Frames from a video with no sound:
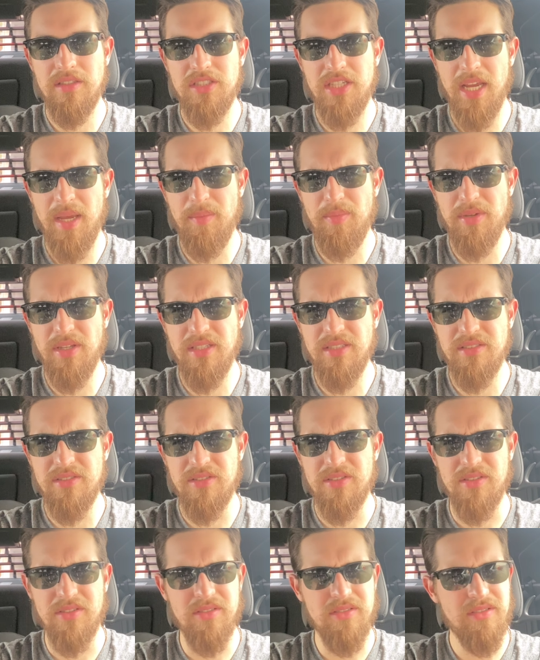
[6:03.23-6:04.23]
champions,
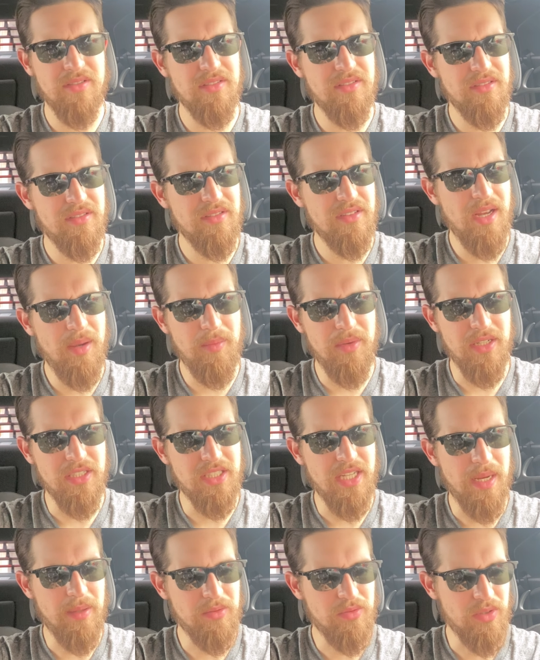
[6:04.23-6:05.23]
or how many
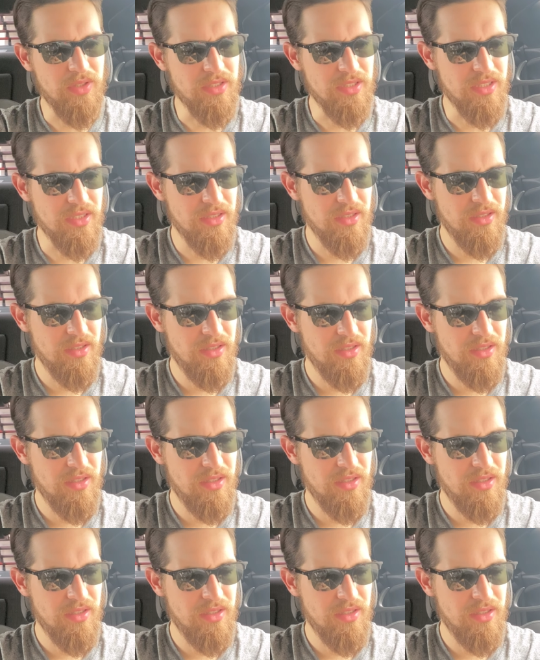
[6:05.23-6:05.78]
champs was it?